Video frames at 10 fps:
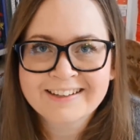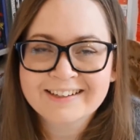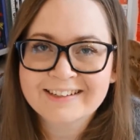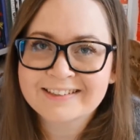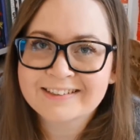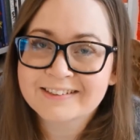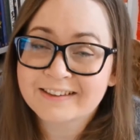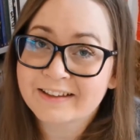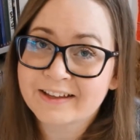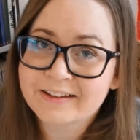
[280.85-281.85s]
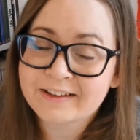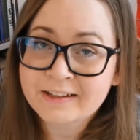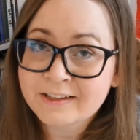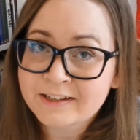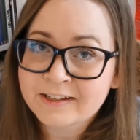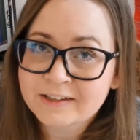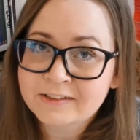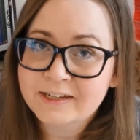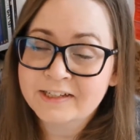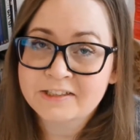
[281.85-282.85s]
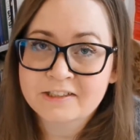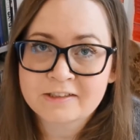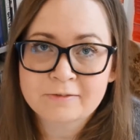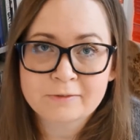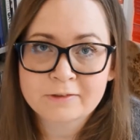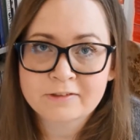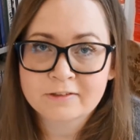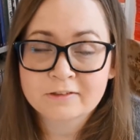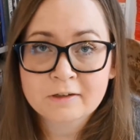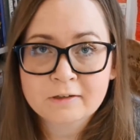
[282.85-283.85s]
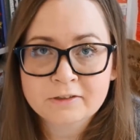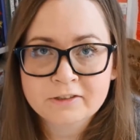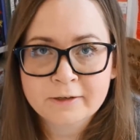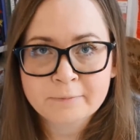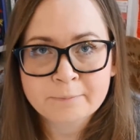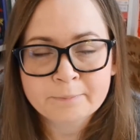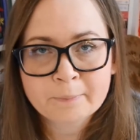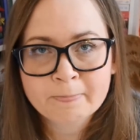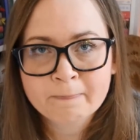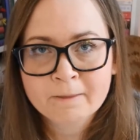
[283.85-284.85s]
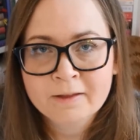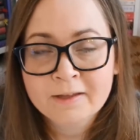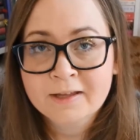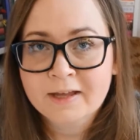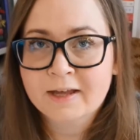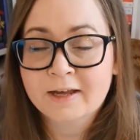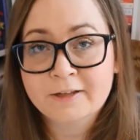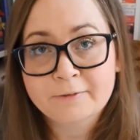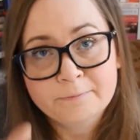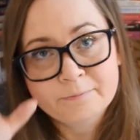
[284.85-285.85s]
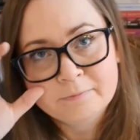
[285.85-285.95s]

is the nature versus culture. And